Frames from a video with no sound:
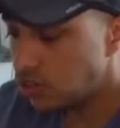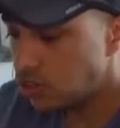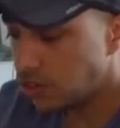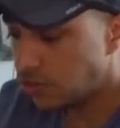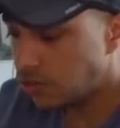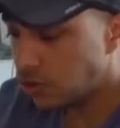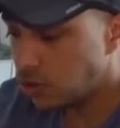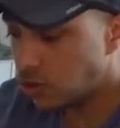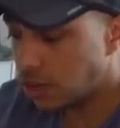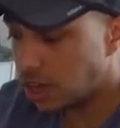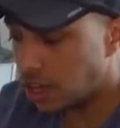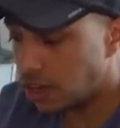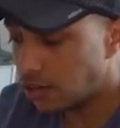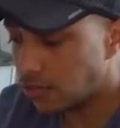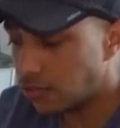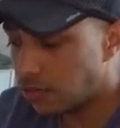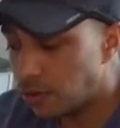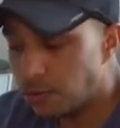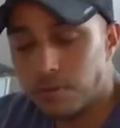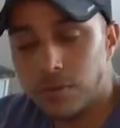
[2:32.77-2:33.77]
So if you kind
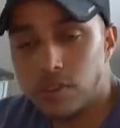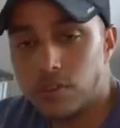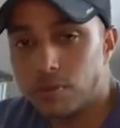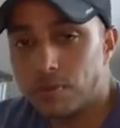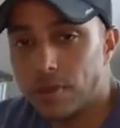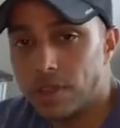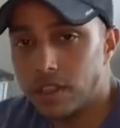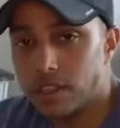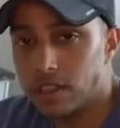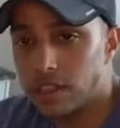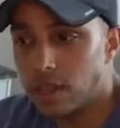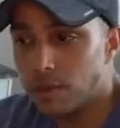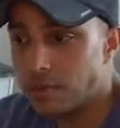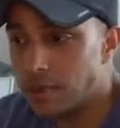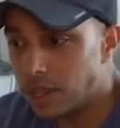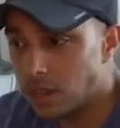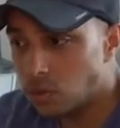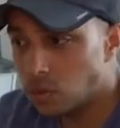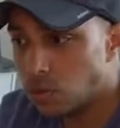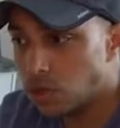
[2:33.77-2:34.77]
of flip this button
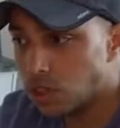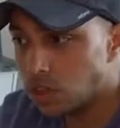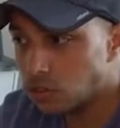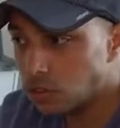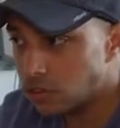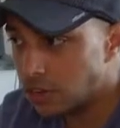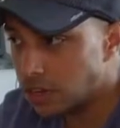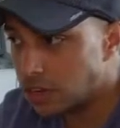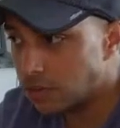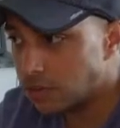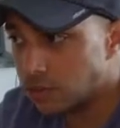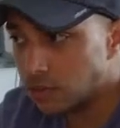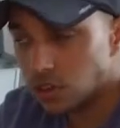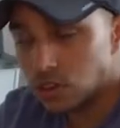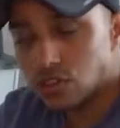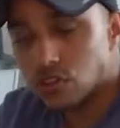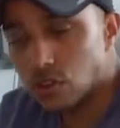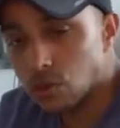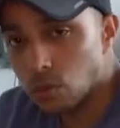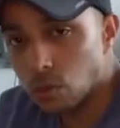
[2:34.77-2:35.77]
up, it will create a
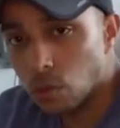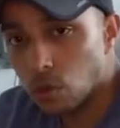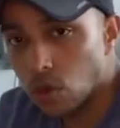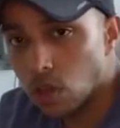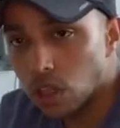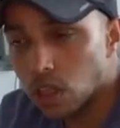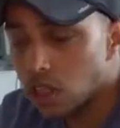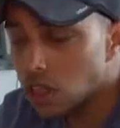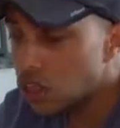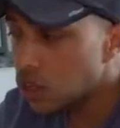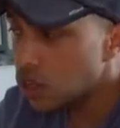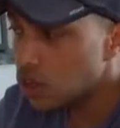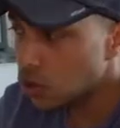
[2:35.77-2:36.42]
virtual wall,